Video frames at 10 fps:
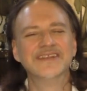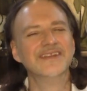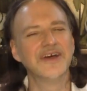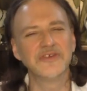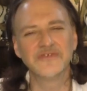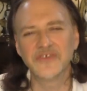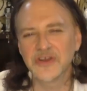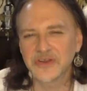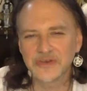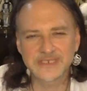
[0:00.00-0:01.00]
another
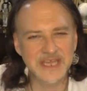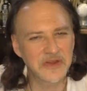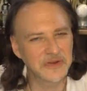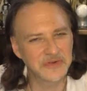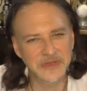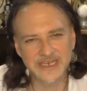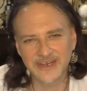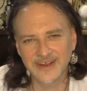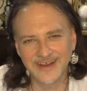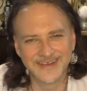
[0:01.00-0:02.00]
Virgo tarot
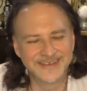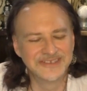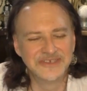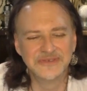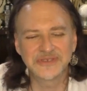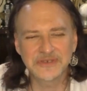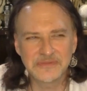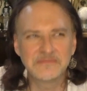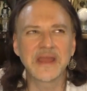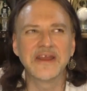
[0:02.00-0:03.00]
reader on
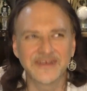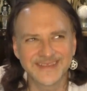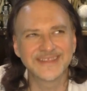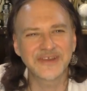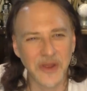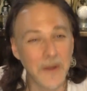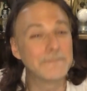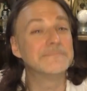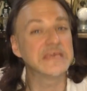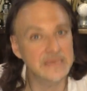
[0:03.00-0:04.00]
YouTube. Apparently there are
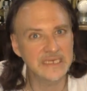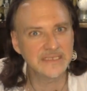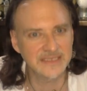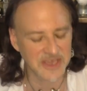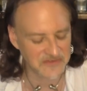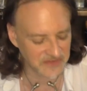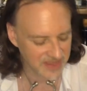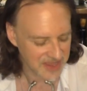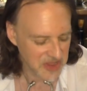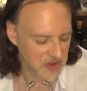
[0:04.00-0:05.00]
billions of
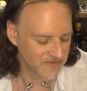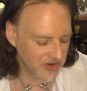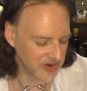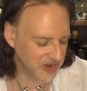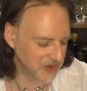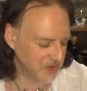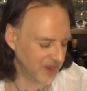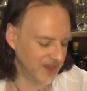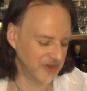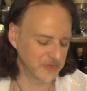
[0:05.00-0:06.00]

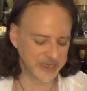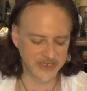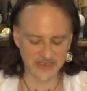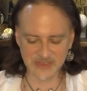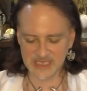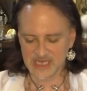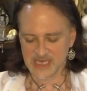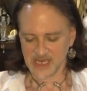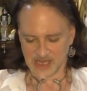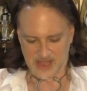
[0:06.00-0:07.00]
Virgo readers
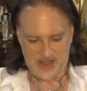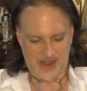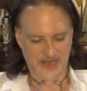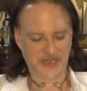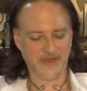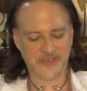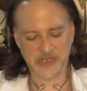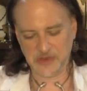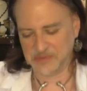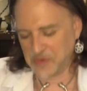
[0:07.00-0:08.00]
on
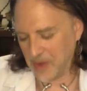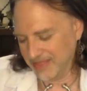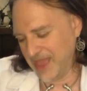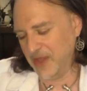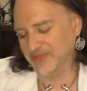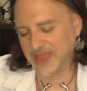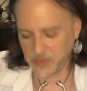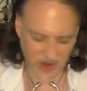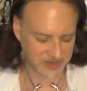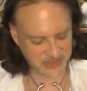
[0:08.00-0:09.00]
YouTube, but one that
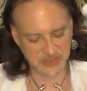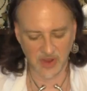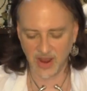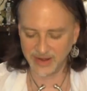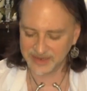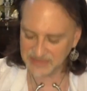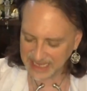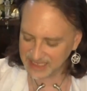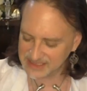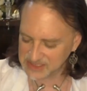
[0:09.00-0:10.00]
like works too hard and
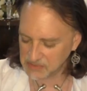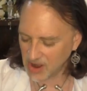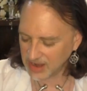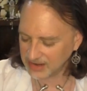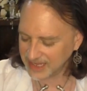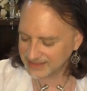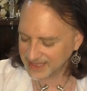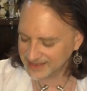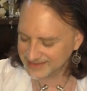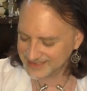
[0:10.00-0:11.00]
begins to martyr at
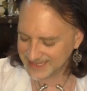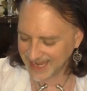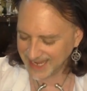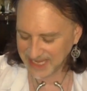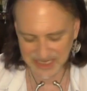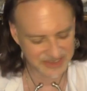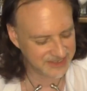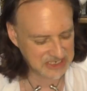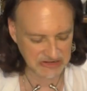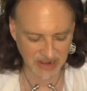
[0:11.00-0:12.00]
the end of the day. Oh,
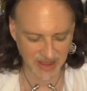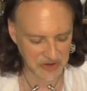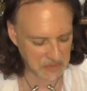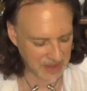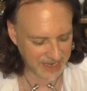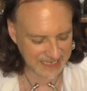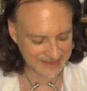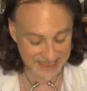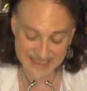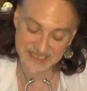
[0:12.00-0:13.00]
dear God almighty.
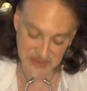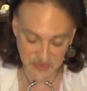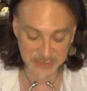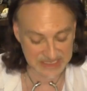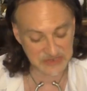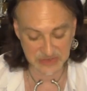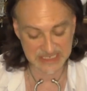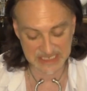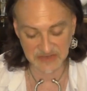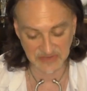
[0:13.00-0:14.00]
This is really,
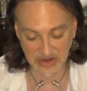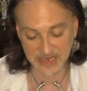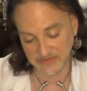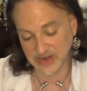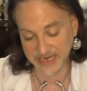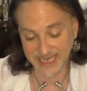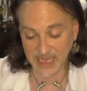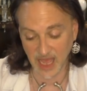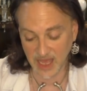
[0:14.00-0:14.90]
really a very, very